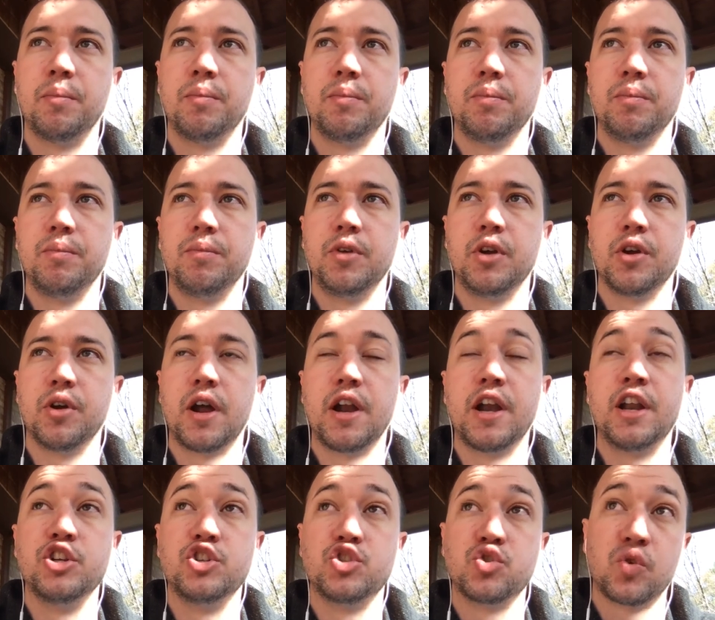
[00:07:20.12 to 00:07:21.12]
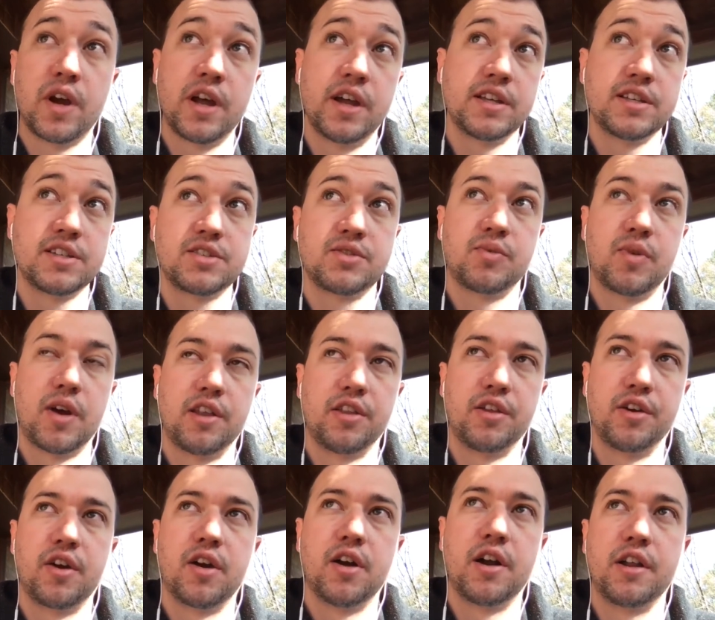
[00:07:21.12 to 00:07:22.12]
you're an address
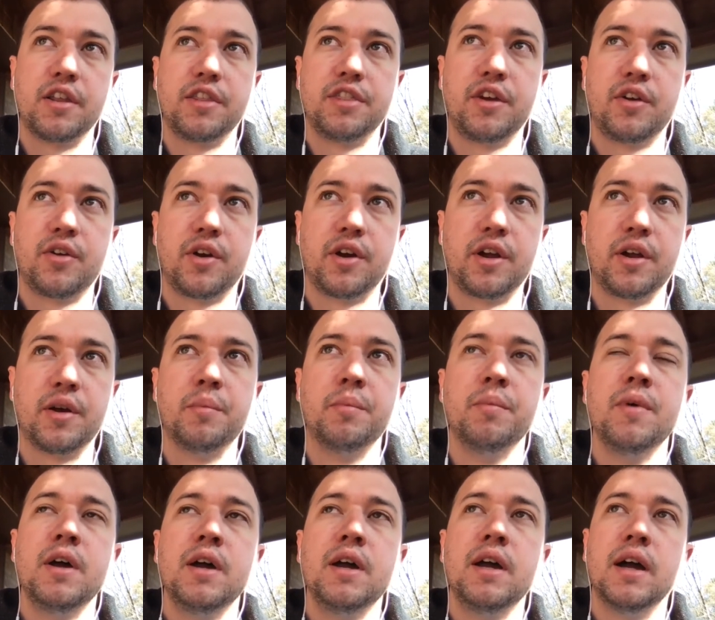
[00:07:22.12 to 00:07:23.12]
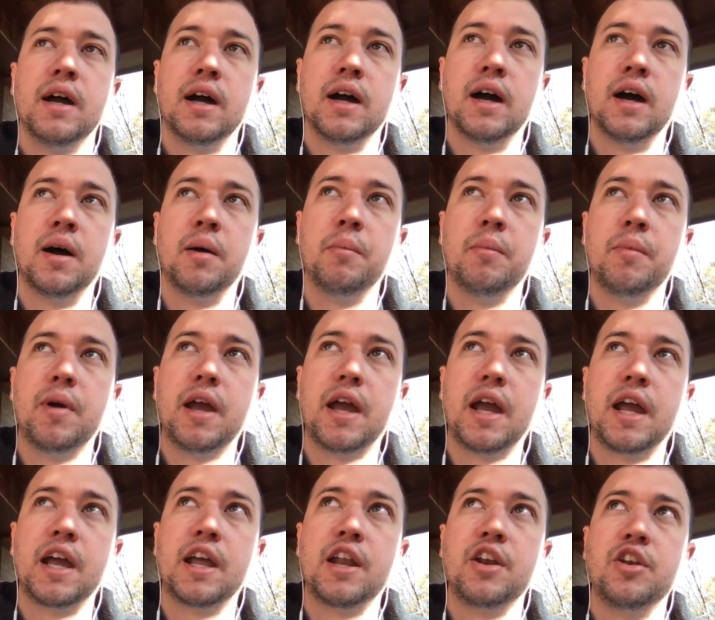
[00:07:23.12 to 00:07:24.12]
rather on Ethereum,
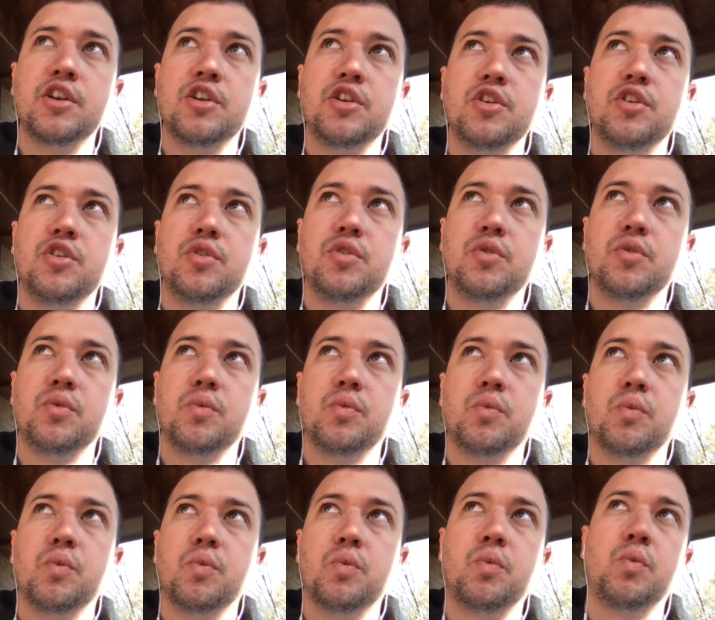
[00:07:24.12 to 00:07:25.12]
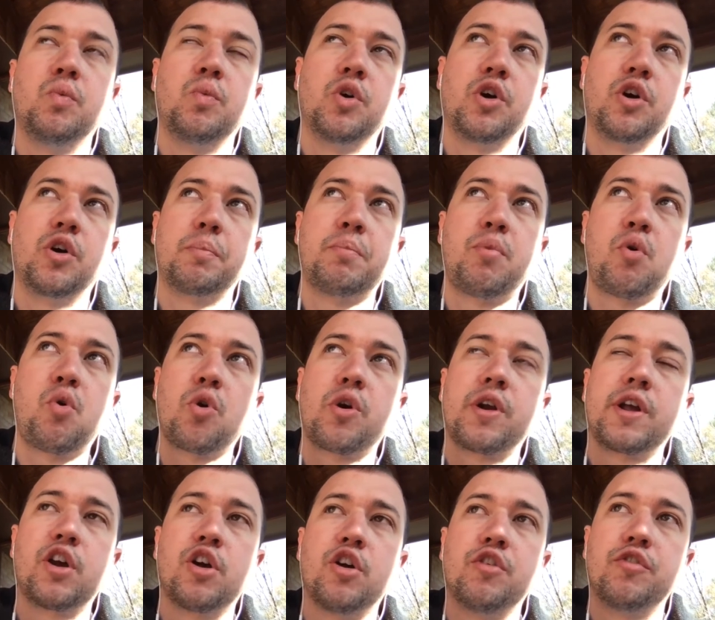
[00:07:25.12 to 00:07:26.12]
and we're
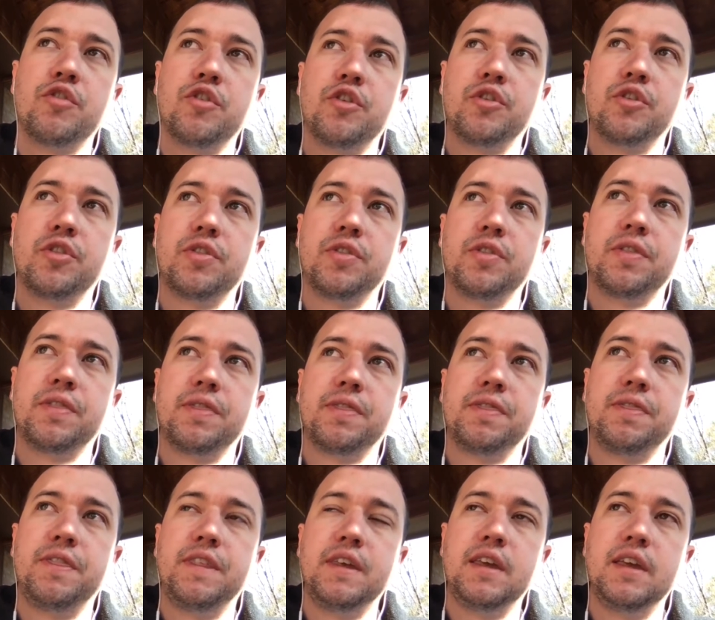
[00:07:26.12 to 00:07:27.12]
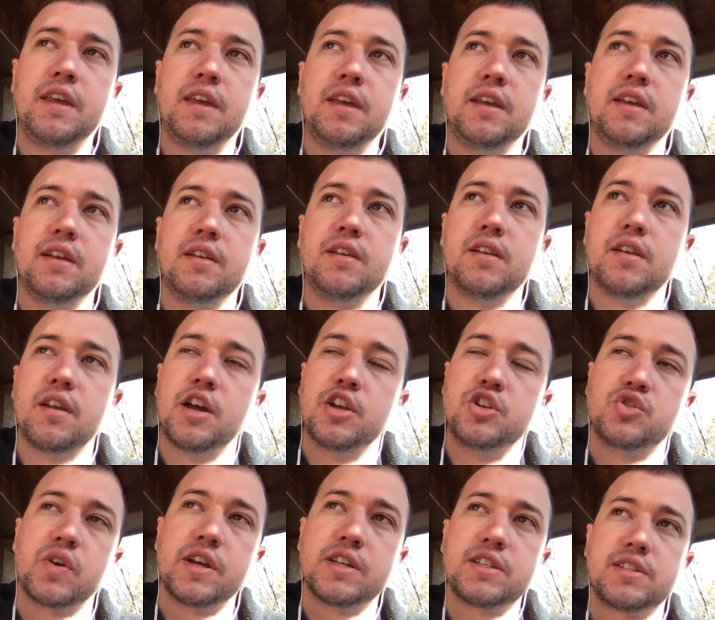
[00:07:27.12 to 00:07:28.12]
porting over the
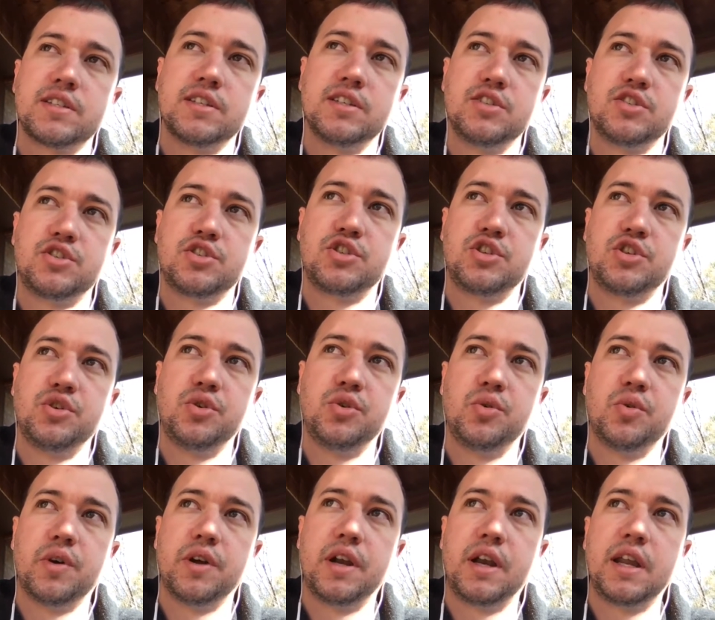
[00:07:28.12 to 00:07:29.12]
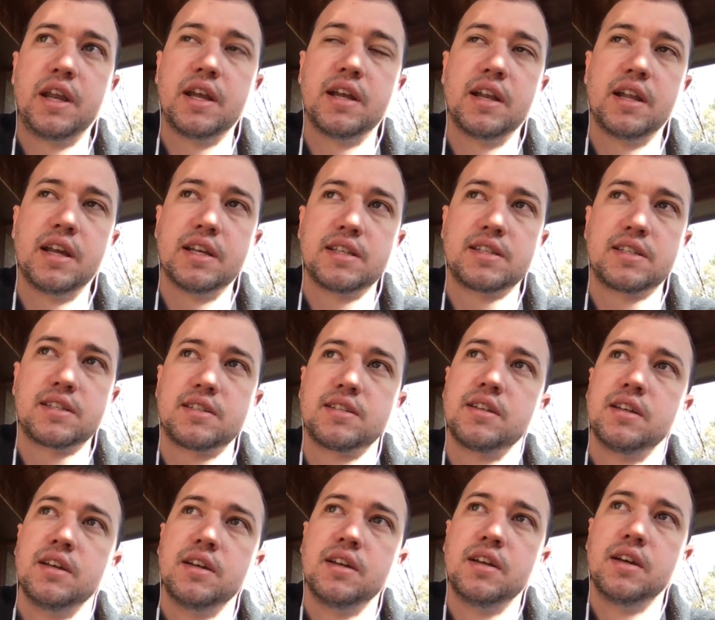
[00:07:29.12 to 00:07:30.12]
addresses to an ENS
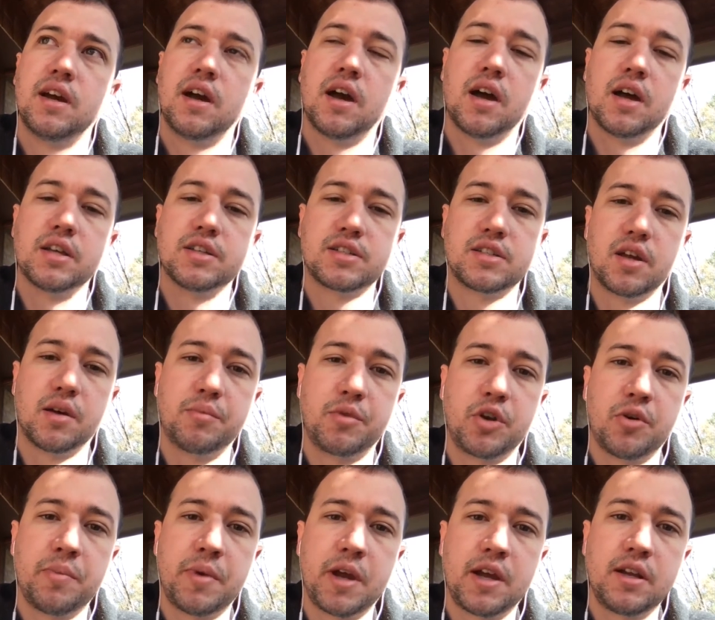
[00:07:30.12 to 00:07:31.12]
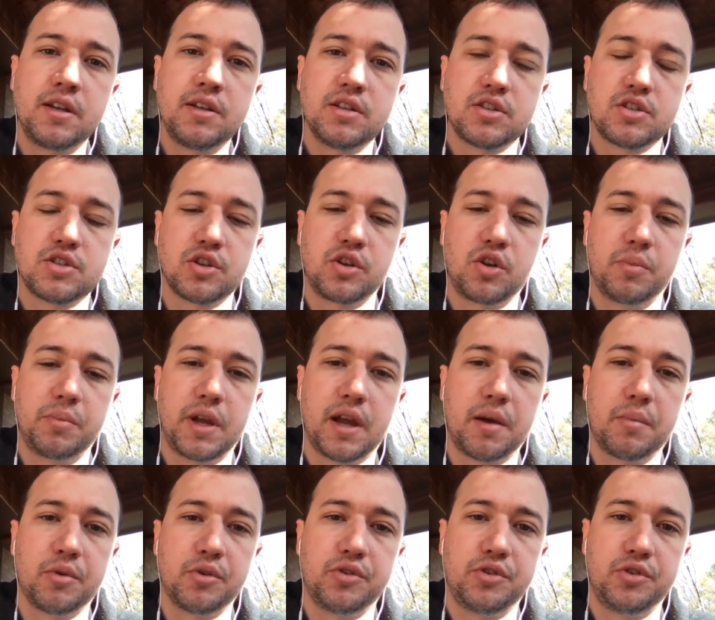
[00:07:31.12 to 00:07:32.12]
subdomain, so you'll be
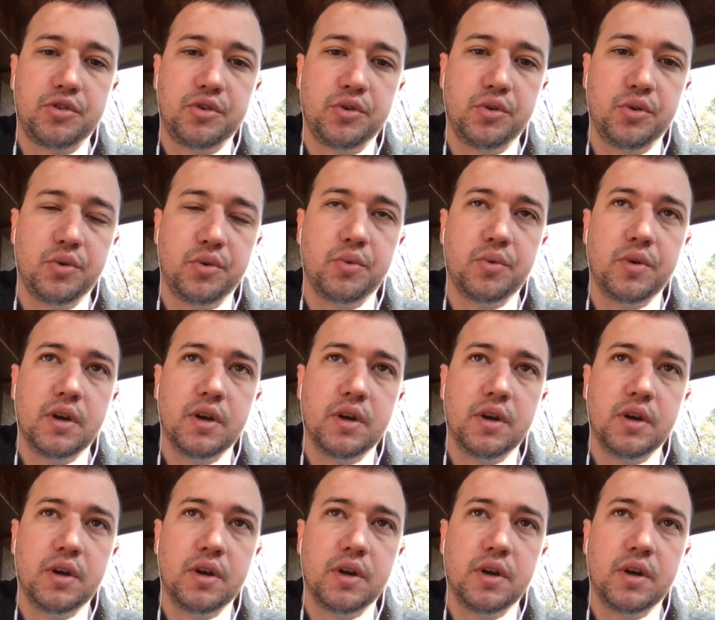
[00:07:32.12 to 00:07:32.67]
able to